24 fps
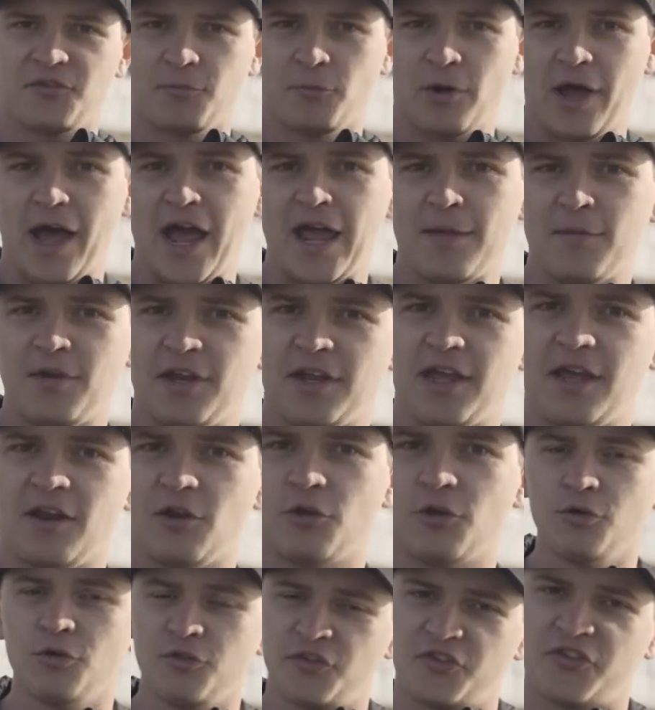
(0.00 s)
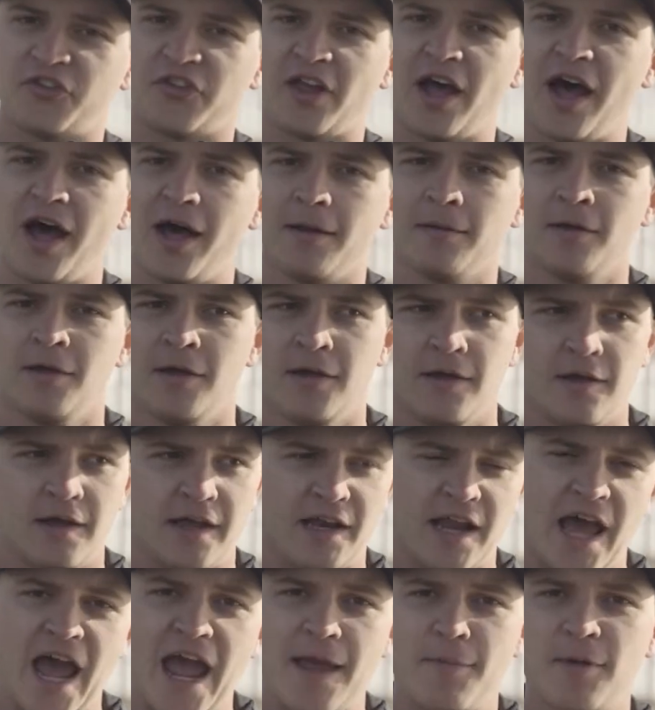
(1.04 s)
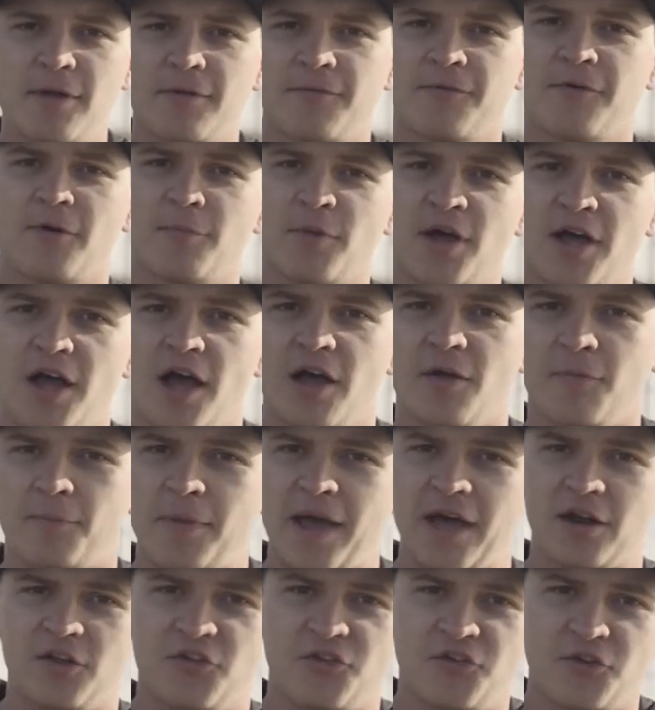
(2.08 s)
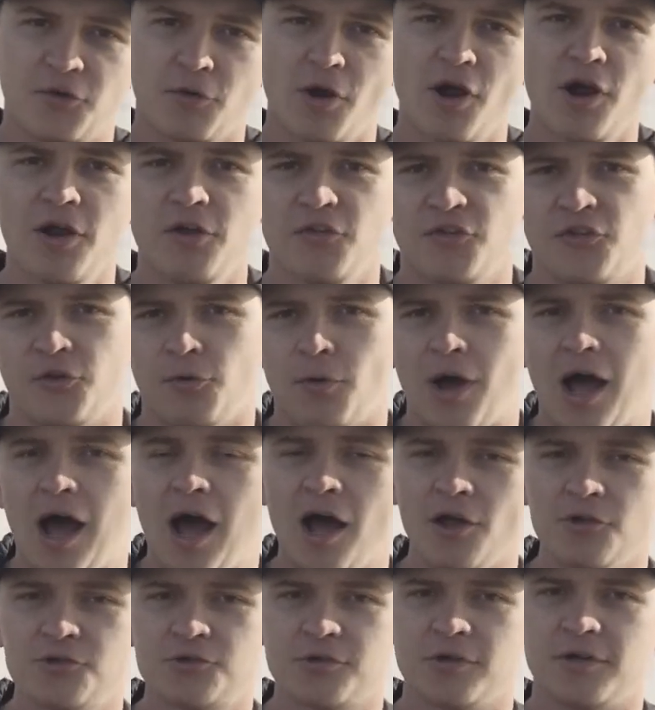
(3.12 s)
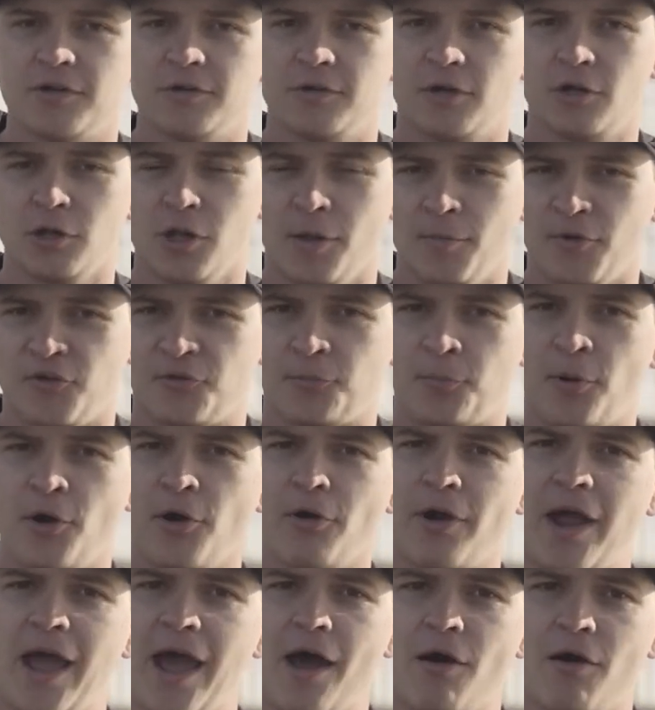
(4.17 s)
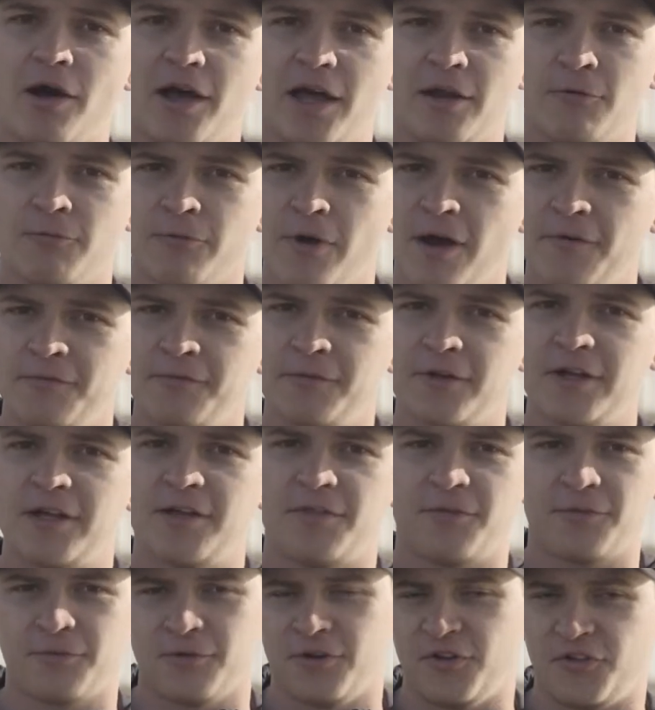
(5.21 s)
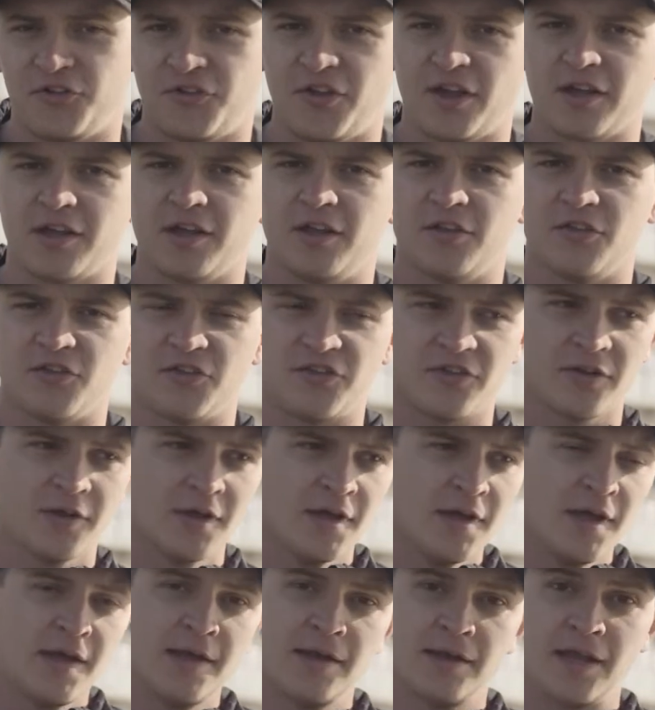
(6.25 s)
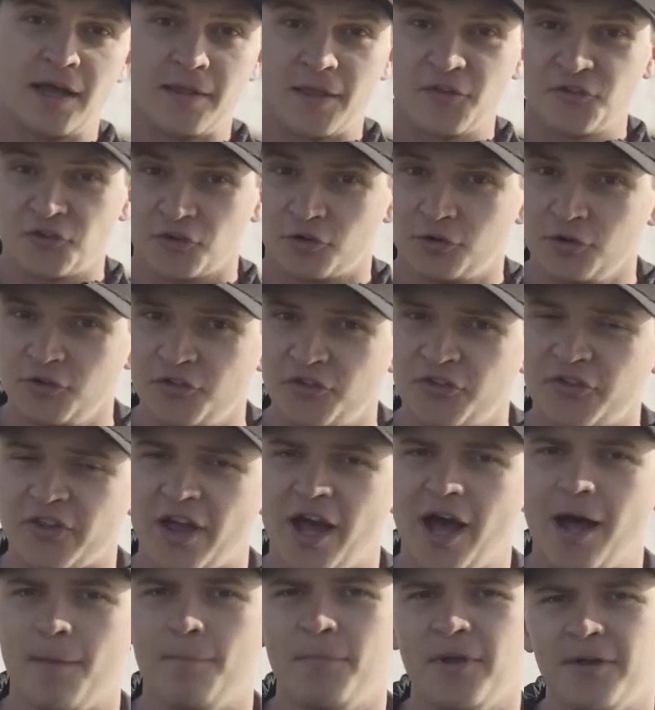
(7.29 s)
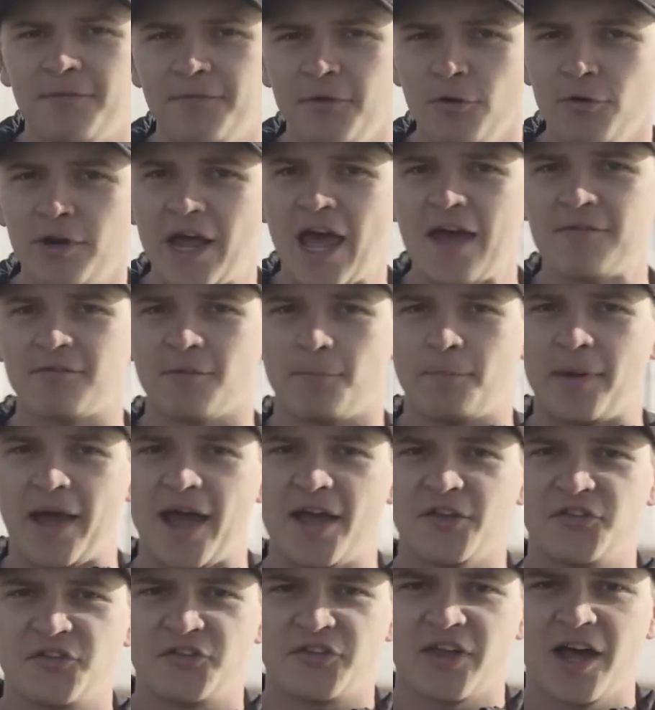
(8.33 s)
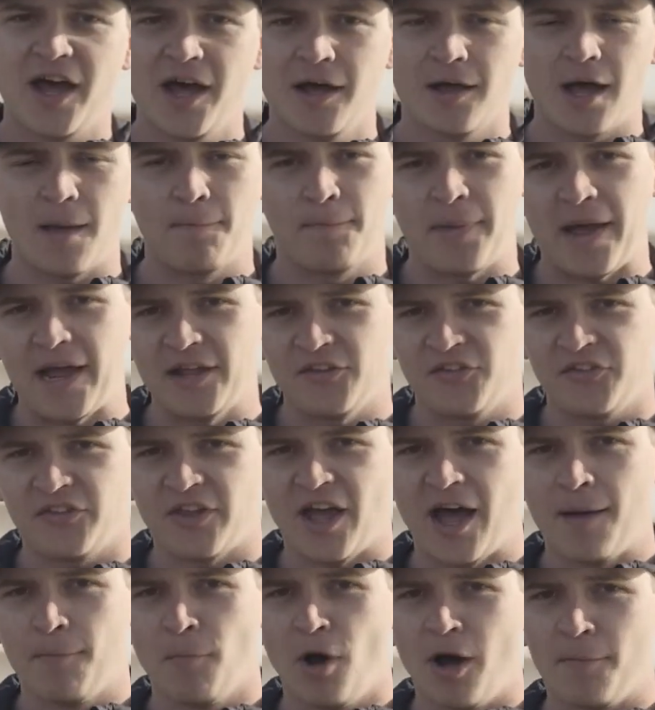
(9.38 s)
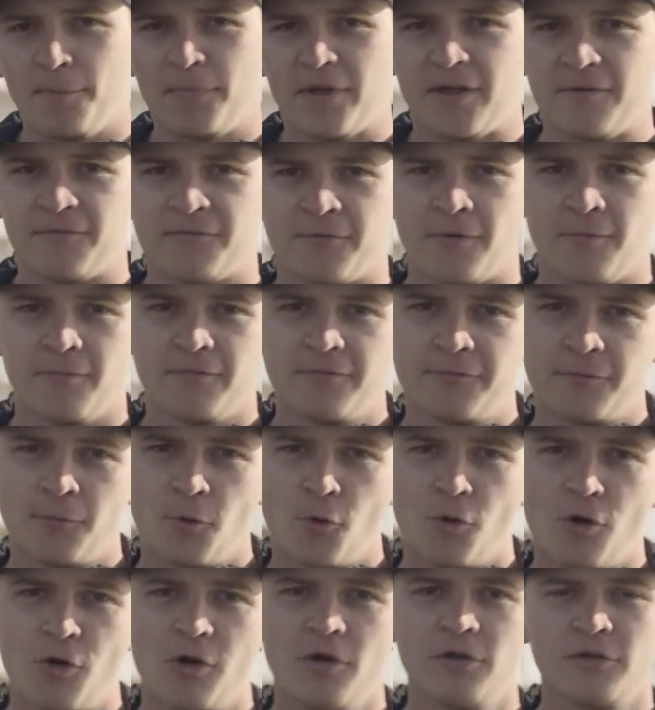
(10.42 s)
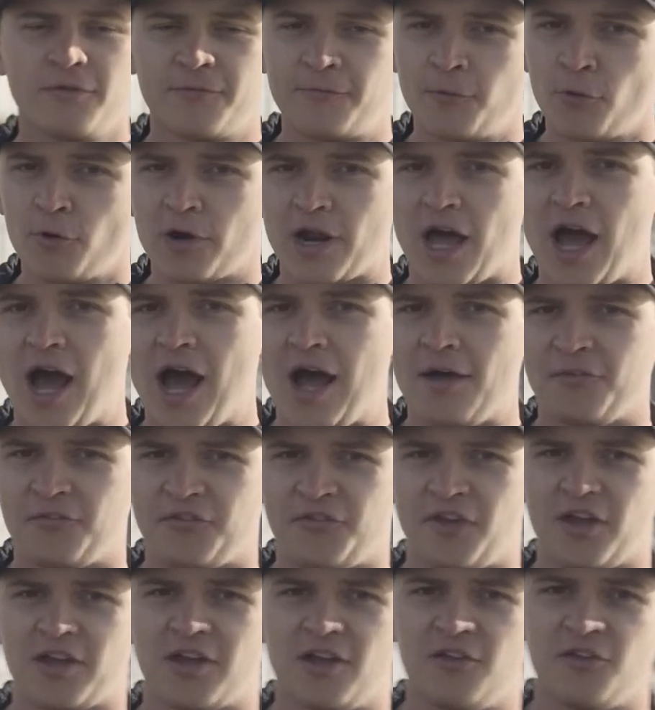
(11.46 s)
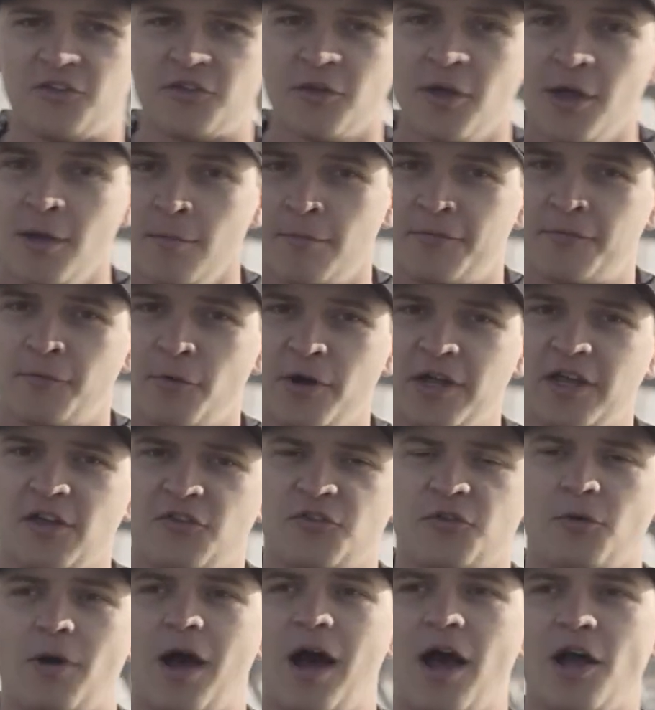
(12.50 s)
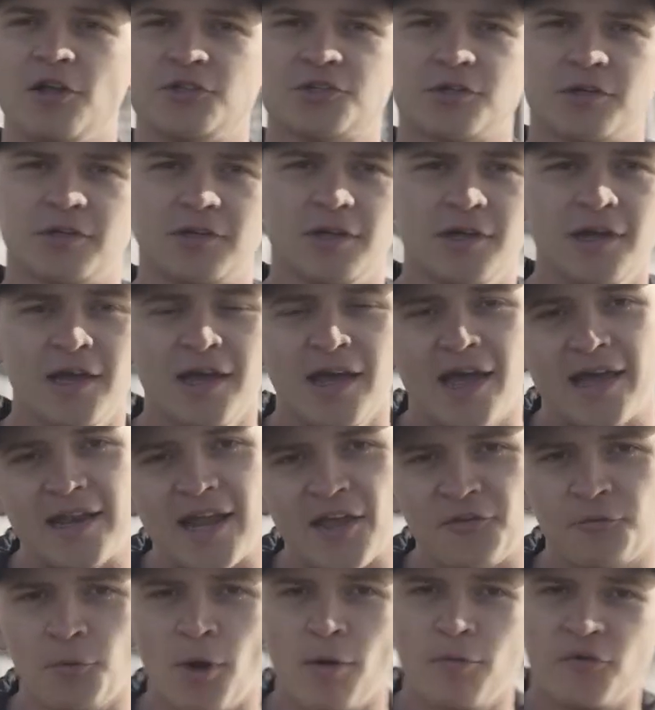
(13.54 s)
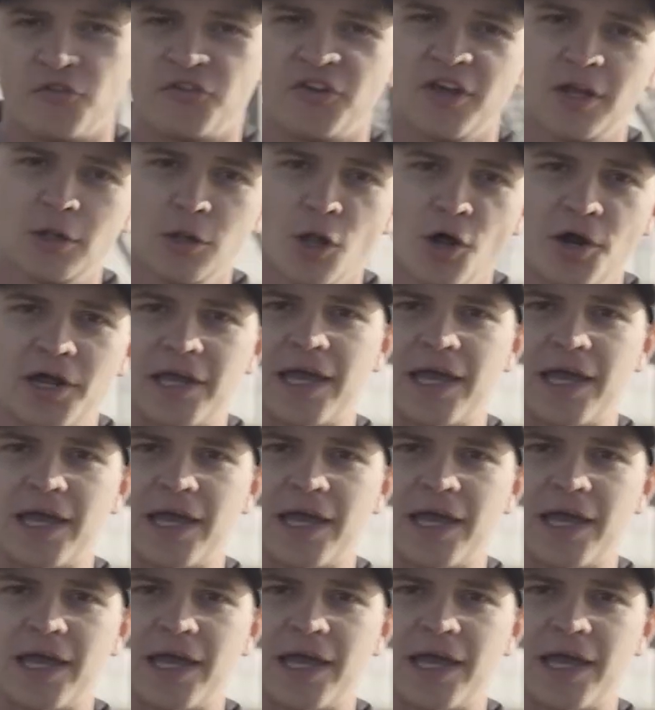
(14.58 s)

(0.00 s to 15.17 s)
We're aiming to get a start and aiming from about a 0 to 100 kilometers per hour in roughly 3 seconds. Now that's a good start, but if you were to have a bad start might be from 4 to 4.5 seconds before you get to 100. And that's why we see a lot of